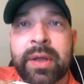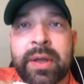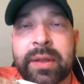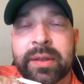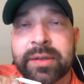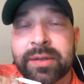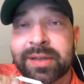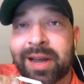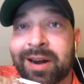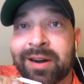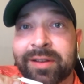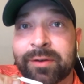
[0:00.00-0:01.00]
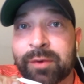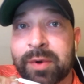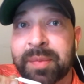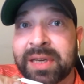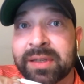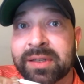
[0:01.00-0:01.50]
This is higher than
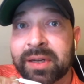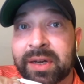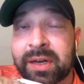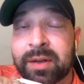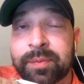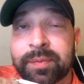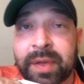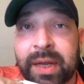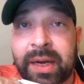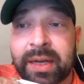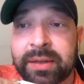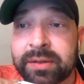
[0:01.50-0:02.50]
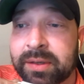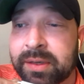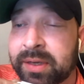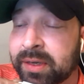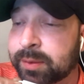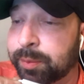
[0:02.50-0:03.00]
we've been seeing him at
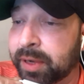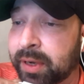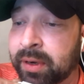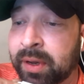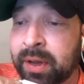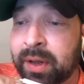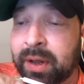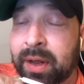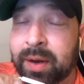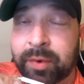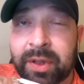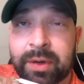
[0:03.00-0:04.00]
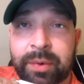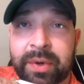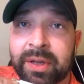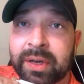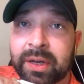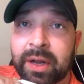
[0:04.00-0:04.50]
8.6, but I'm really
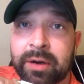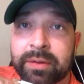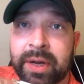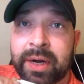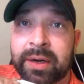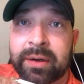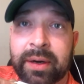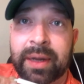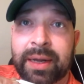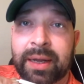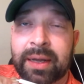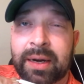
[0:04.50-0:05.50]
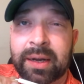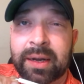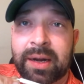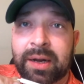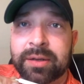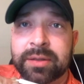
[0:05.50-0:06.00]
willing to go there. And I kind
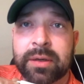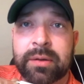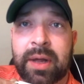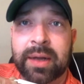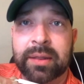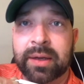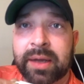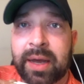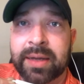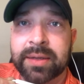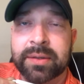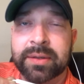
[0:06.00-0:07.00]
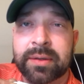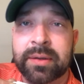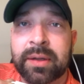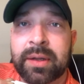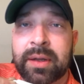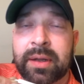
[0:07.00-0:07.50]
of also like the guys
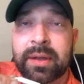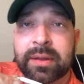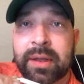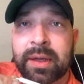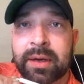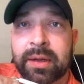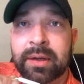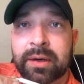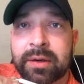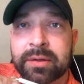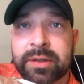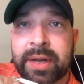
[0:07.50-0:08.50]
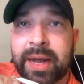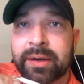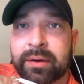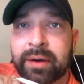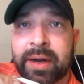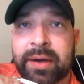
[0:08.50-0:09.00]
that are stacked
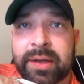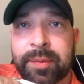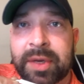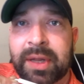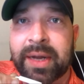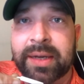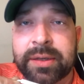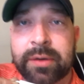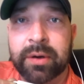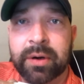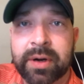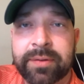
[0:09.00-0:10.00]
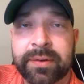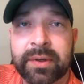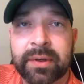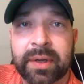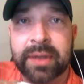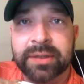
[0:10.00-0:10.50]
around him, and Lanto
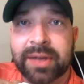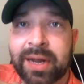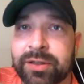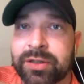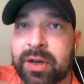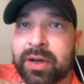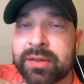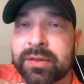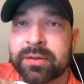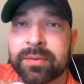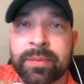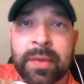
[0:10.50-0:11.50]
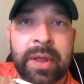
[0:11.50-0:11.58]
Griffin and Zach Johnson.